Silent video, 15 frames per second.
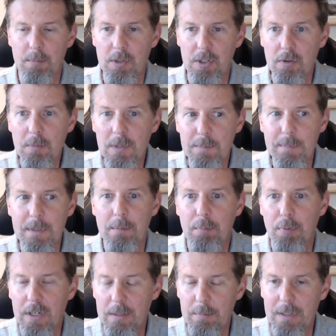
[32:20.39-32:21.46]
I mean, you must be a
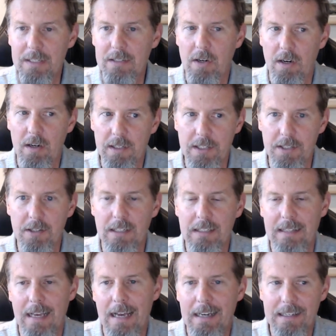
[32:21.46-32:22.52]
pretty big target. You
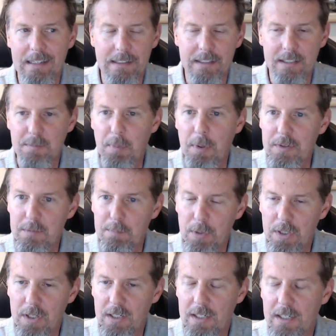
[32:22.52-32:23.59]
got the Hacking Exposed
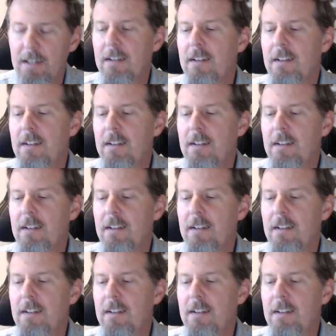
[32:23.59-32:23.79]
book.